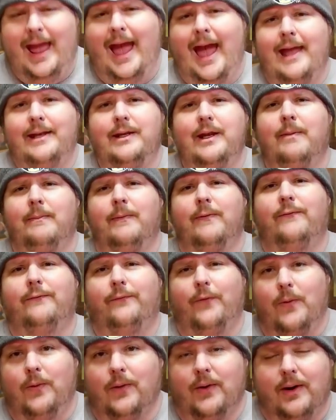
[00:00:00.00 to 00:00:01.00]
At number
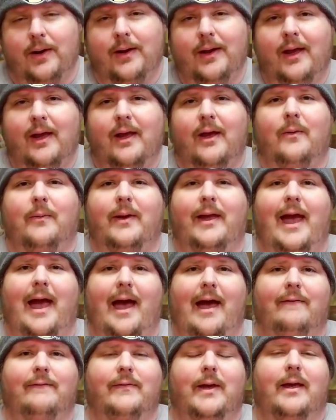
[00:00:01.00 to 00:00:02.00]
four, we
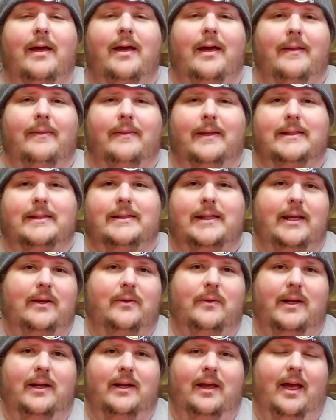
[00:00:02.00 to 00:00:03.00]
have the
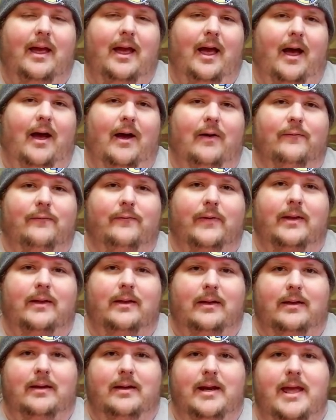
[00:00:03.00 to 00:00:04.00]
secret of
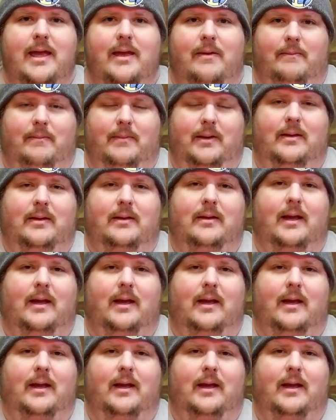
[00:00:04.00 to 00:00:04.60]
NIMH.